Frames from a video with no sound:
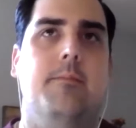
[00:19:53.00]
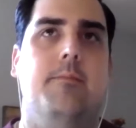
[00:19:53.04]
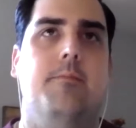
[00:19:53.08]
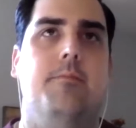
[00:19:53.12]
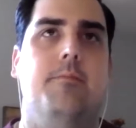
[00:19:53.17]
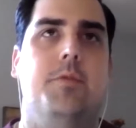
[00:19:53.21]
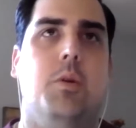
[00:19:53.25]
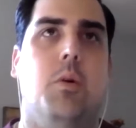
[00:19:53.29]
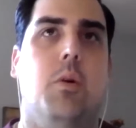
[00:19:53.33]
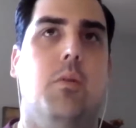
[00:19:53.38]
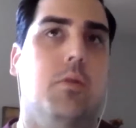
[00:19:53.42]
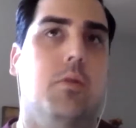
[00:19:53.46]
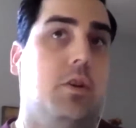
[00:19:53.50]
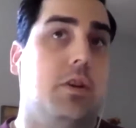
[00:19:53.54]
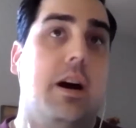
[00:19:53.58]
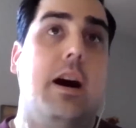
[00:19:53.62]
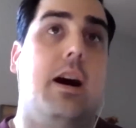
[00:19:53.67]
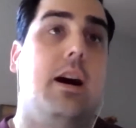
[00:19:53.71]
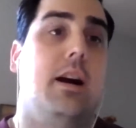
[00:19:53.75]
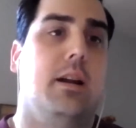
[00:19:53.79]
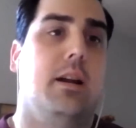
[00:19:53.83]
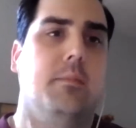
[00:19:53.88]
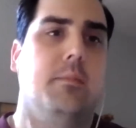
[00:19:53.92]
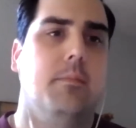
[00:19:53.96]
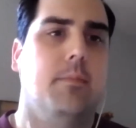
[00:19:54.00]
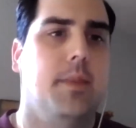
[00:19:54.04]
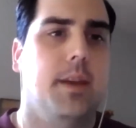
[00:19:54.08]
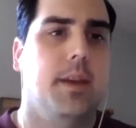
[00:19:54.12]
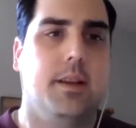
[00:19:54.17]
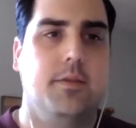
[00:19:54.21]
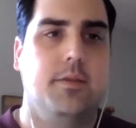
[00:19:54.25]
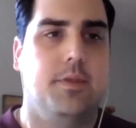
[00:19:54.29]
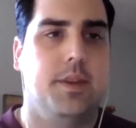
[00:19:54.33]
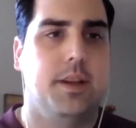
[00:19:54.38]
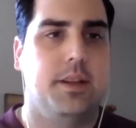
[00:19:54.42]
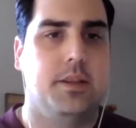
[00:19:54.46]
So over time,
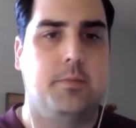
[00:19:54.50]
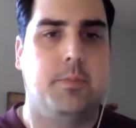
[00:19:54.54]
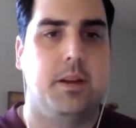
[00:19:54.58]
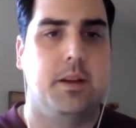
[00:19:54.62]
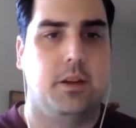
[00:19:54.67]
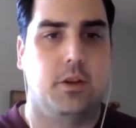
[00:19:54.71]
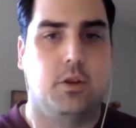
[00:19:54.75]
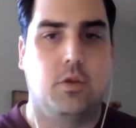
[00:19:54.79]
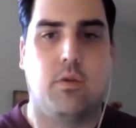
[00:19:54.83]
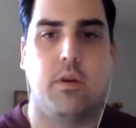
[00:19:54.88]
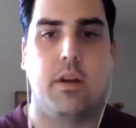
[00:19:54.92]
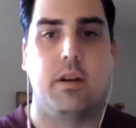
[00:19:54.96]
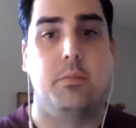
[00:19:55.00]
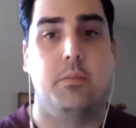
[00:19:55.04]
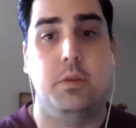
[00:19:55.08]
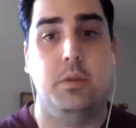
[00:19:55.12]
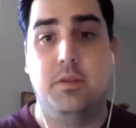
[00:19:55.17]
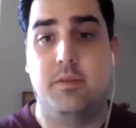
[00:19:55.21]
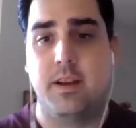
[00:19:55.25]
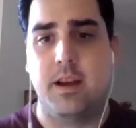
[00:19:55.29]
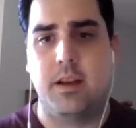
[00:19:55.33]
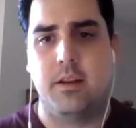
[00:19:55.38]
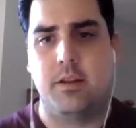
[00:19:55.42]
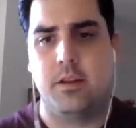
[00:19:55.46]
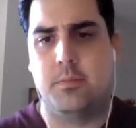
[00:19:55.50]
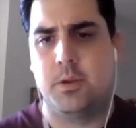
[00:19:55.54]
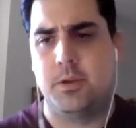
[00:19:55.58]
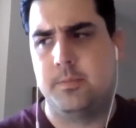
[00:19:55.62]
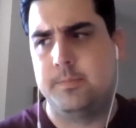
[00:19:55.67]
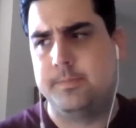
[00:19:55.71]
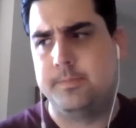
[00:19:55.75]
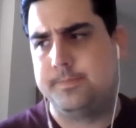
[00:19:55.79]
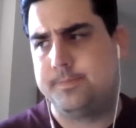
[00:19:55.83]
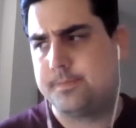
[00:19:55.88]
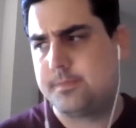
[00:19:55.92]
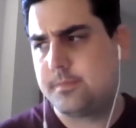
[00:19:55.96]
that's been incredibly valuable.
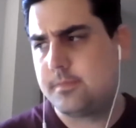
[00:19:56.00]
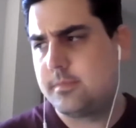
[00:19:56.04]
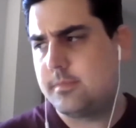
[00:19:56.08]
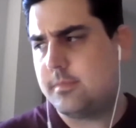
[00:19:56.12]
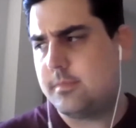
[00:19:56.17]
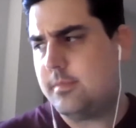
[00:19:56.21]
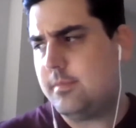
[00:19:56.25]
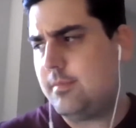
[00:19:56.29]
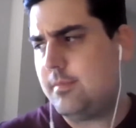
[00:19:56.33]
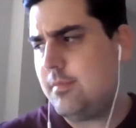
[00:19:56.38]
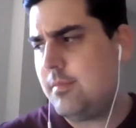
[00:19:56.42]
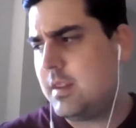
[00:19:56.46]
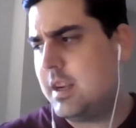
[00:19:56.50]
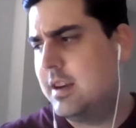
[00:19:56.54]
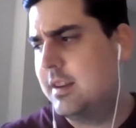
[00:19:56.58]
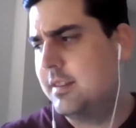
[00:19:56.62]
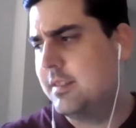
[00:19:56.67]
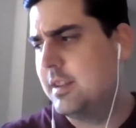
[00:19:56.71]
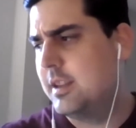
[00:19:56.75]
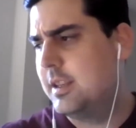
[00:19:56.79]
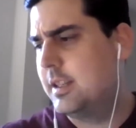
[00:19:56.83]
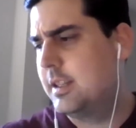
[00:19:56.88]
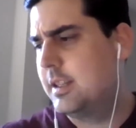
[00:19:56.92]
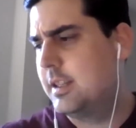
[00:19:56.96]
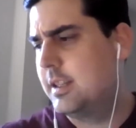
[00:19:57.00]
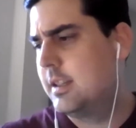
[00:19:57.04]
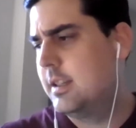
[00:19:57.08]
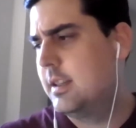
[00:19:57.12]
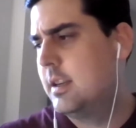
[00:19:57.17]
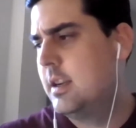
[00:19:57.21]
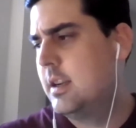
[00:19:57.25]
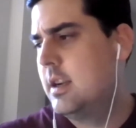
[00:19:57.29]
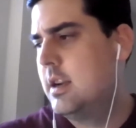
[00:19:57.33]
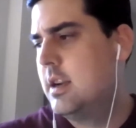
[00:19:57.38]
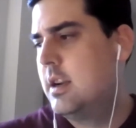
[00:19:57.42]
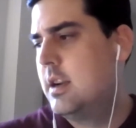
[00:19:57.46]
I think,
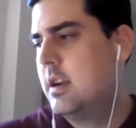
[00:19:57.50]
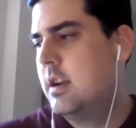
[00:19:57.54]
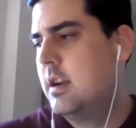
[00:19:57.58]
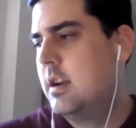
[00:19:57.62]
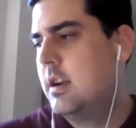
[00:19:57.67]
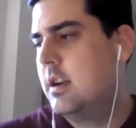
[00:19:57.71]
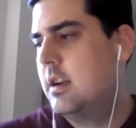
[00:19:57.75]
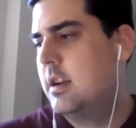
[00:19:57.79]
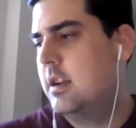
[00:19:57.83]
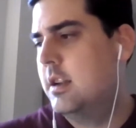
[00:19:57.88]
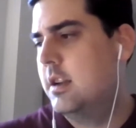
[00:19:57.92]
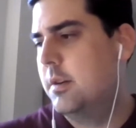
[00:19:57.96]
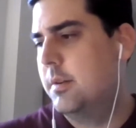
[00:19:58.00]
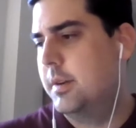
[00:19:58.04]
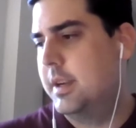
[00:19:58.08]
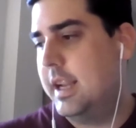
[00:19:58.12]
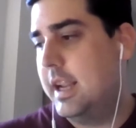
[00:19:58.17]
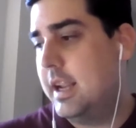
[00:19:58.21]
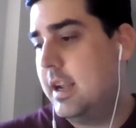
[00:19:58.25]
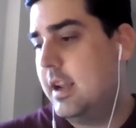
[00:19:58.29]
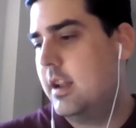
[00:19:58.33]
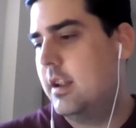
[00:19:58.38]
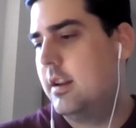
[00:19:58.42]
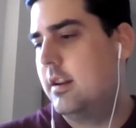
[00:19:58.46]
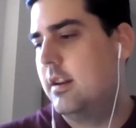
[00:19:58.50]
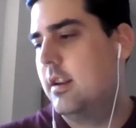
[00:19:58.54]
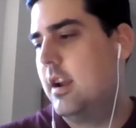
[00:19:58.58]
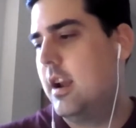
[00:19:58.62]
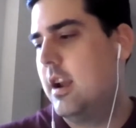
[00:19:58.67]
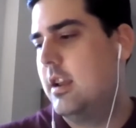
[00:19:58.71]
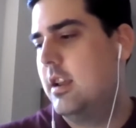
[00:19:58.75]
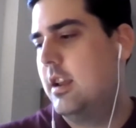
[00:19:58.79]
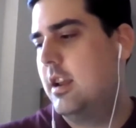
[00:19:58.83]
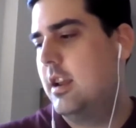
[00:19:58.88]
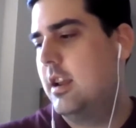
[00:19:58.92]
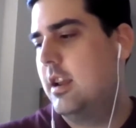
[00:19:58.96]
again,
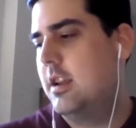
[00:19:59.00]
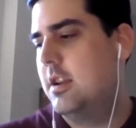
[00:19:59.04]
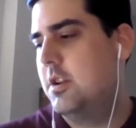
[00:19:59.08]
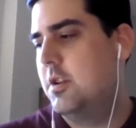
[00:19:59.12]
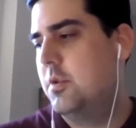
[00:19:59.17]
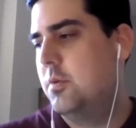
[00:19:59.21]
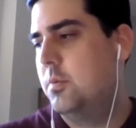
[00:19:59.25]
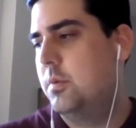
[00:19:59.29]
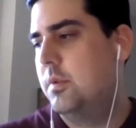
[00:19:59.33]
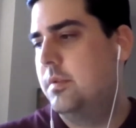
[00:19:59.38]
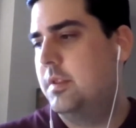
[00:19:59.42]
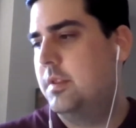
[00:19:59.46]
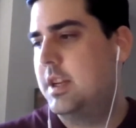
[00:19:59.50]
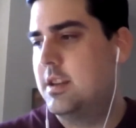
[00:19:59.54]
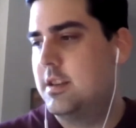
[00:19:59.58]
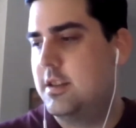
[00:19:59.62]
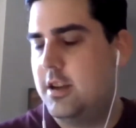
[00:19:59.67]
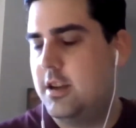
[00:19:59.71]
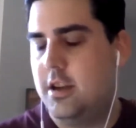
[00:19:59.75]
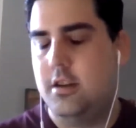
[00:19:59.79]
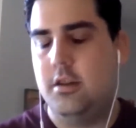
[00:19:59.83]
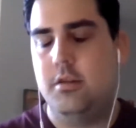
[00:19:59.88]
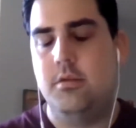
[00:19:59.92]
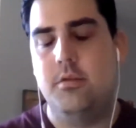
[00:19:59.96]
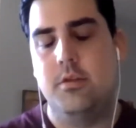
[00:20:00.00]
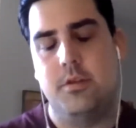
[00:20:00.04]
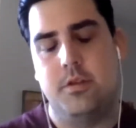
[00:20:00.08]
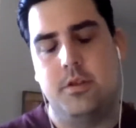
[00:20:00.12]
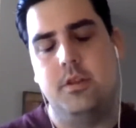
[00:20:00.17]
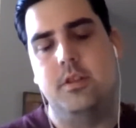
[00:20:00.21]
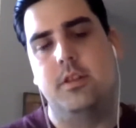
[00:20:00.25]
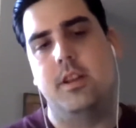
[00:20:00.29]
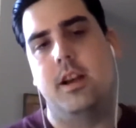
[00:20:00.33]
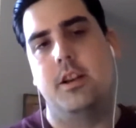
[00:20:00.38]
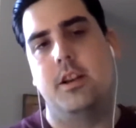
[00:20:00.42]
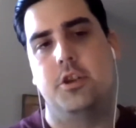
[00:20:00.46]
we've continued to see
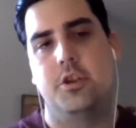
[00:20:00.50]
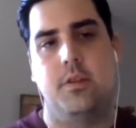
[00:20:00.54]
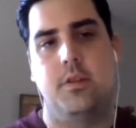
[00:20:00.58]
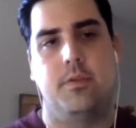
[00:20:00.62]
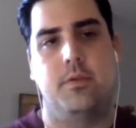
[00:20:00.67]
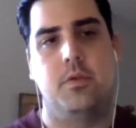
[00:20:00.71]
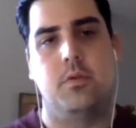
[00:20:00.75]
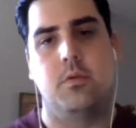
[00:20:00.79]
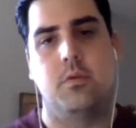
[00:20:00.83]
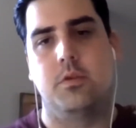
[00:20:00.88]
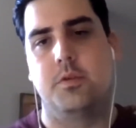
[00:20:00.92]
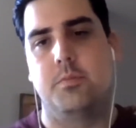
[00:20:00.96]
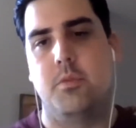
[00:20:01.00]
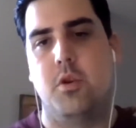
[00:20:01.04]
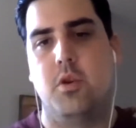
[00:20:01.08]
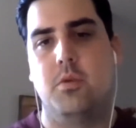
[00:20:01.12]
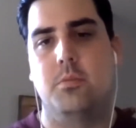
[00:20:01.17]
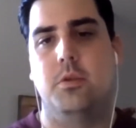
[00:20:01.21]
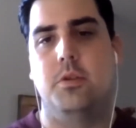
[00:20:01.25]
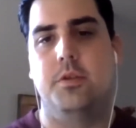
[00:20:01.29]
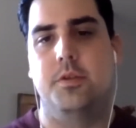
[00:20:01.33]
that shift towards mobile.